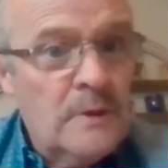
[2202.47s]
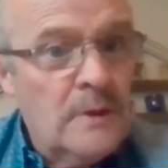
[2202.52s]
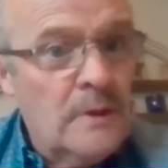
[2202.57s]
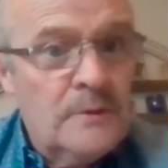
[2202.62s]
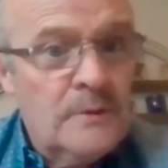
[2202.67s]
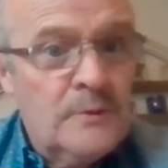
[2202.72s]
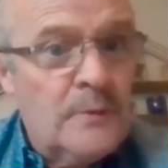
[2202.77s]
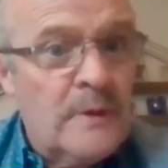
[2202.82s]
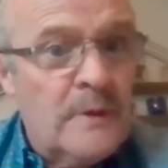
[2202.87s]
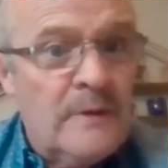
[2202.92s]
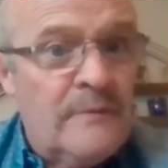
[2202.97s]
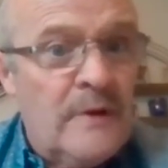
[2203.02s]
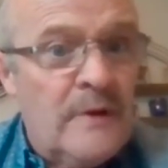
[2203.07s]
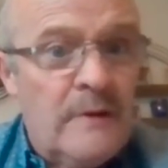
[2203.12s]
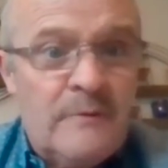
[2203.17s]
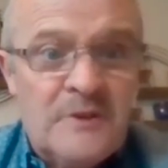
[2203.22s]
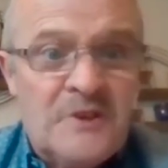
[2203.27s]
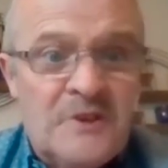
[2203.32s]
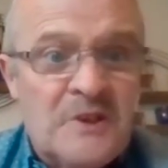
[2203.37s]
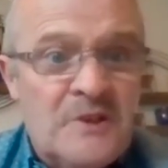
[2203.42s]

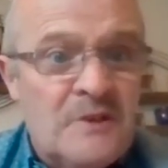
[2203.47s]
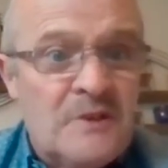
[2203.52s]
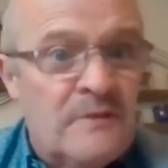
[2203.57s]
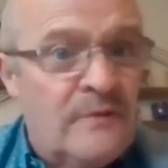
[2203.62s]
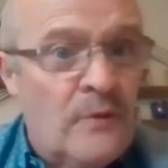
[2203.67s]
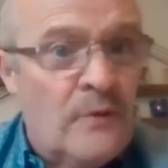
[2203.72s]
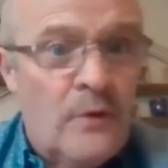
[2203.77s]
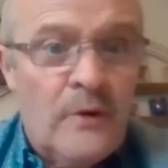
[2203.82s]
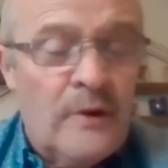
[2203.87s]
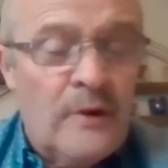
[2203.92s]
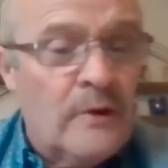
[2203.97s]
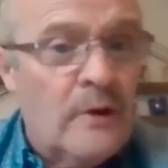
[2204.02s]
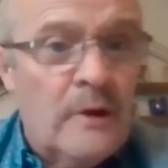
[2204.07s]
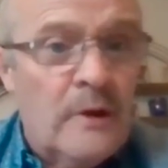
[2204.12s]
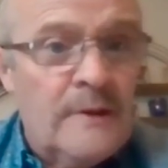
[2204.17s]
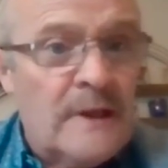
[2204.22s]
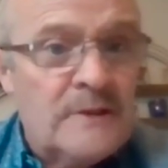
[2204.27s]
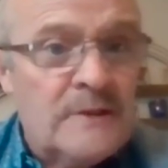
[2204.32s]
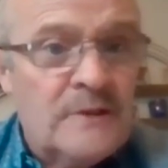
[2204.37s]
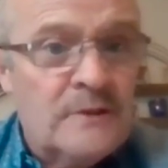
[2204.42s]
25 or 6 to 4 and all
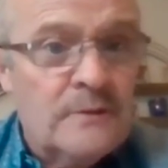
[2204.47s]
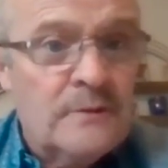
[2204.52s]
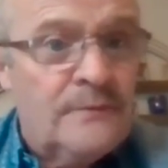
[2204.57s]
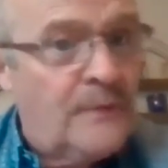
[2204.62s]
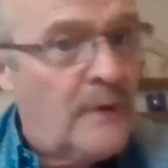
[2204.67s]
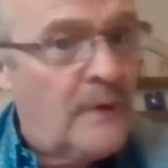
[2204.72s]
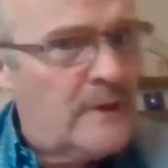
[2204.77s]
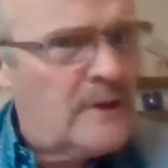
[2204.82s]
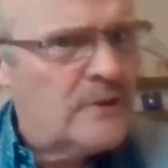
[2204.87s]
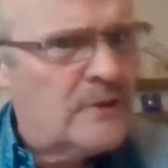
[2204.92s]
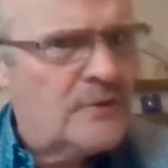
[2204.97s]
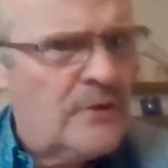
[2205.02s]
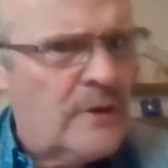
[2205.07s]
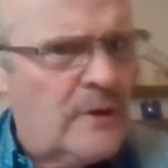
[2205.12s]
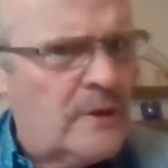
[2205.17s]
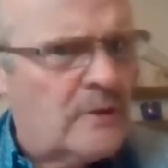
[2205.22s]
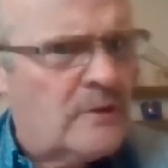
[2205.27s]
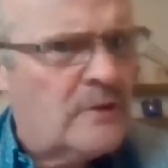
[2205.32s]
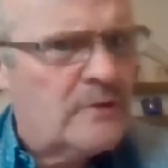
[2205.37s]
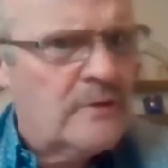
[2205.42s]
that stuff. Very
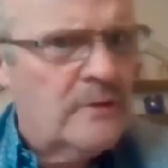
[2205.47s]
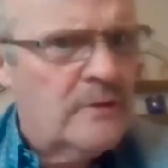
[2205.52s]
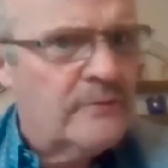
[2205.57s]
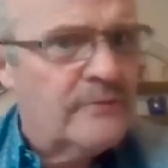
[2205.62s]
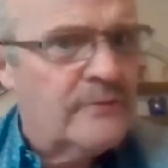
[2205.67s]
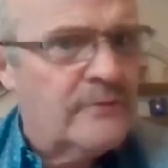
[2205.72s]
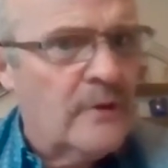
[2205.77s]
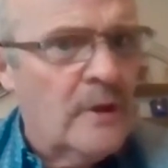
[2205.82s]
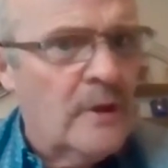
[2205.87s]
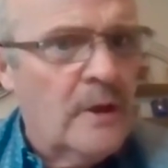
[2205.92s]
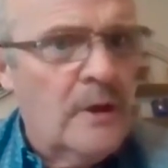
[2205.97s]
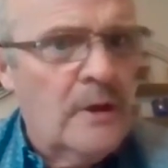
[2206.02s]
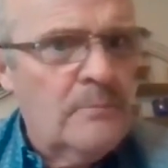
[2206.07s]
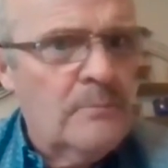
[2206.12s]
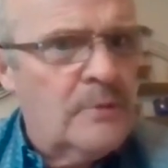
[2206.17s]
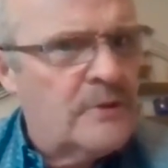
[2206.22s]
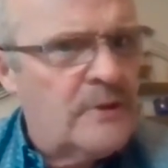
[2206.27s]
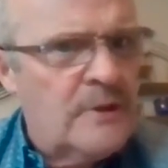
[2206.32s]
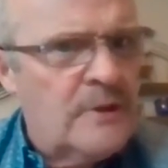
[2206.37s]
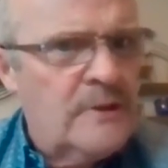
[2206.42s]
intricate stuff.
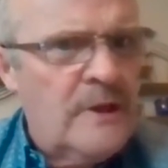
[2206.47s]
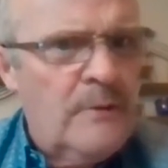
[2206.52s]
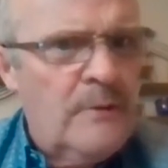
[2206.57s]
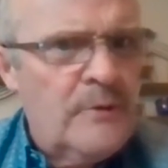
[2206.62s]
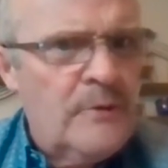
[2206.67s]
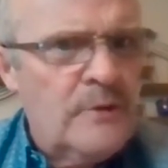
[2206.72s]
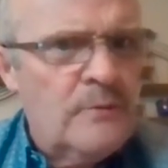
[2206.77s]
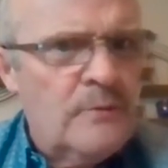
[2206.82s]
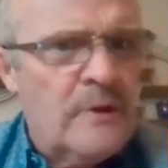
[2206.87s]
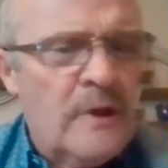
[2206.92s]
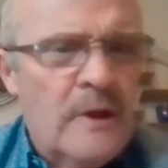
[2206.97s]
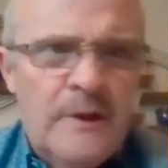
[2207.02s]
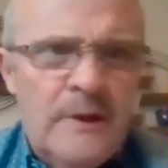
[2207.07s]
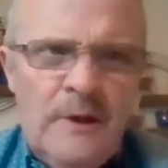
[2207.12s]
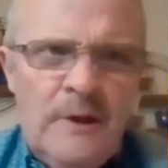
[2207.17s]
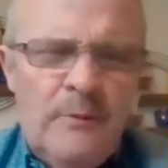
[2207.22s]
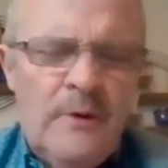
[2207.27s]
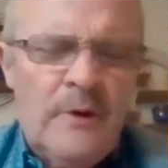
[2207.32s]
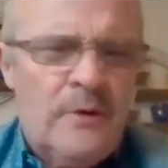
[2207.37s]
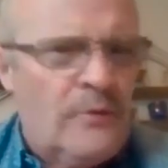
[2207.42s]
But they
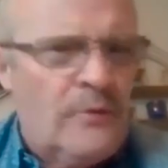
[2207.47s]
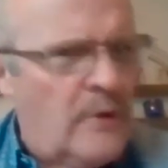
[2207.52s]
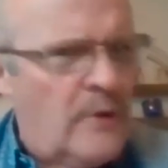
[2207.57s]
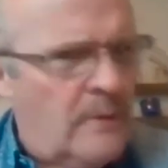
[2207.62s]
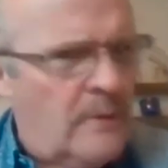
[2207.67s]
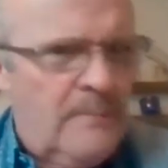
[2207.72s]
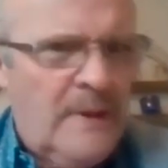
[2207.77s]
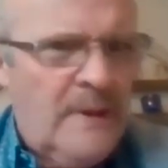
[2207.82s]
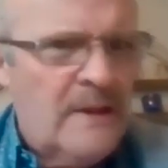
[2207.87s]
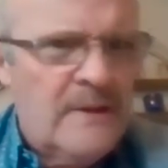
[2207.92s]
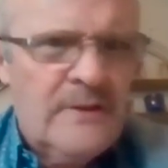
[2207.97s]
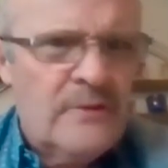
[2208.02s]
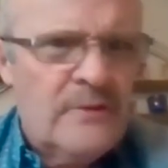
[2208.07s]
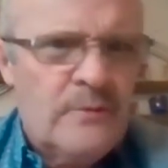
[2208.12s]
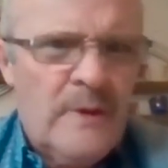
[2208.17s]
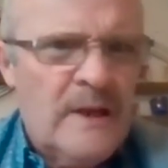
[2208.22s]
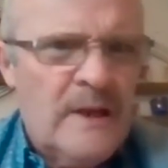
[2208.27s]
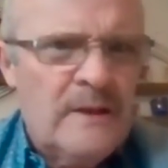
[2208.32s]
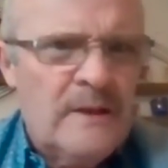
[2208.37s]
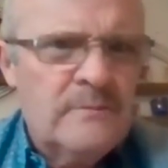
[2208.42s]
were a great band as
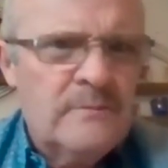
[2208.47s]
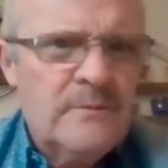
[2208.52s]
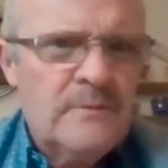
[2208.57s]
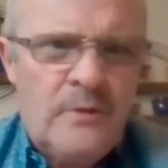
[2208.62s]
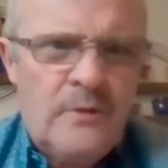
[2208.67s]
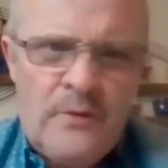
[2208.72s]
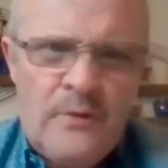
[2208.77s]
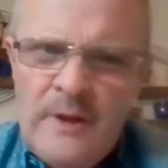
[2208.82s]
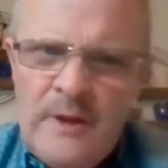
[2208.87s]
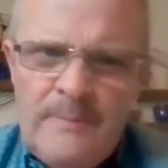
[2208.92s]
well. Great